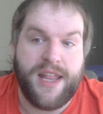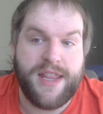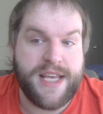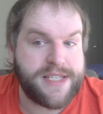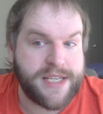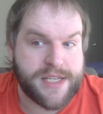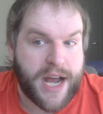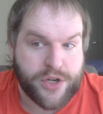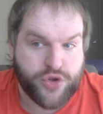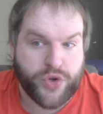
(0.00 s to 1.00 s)
This is
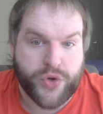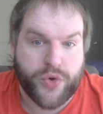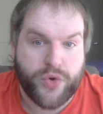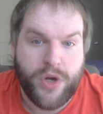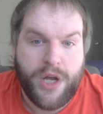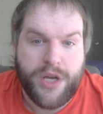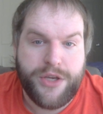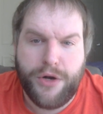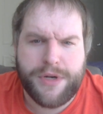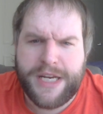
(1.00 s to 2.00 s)
not true.
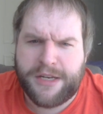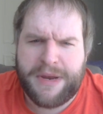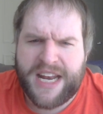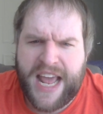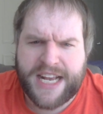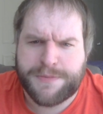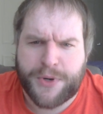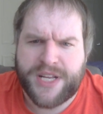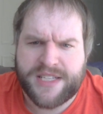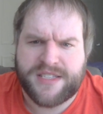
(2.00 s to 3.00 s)
You don't need to be an
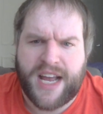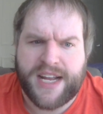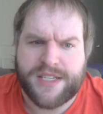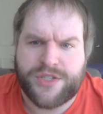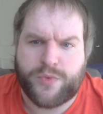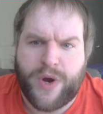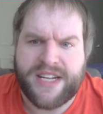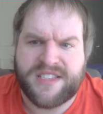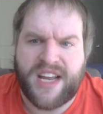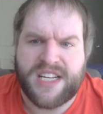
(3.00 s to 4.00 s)
expert in science to
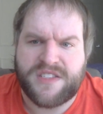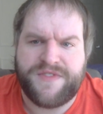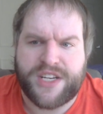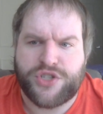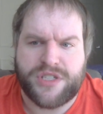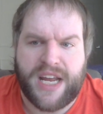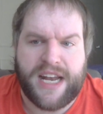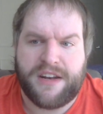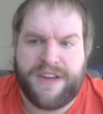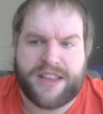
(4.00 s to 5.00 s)
write science fiction,
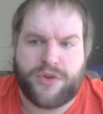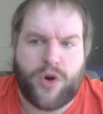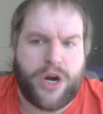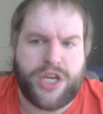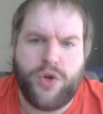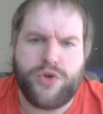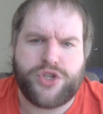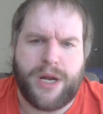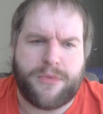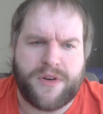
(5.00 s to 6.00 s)
and in fact, there are a
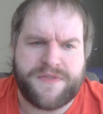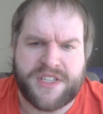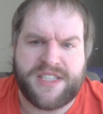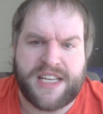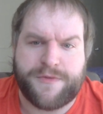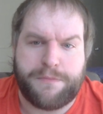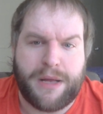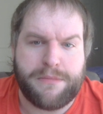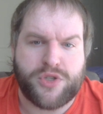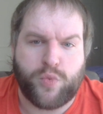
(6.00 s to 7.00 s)
huge number of successful
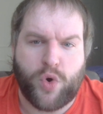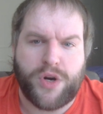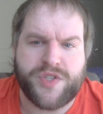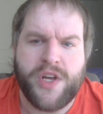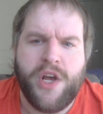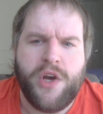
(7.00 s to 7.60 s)
published works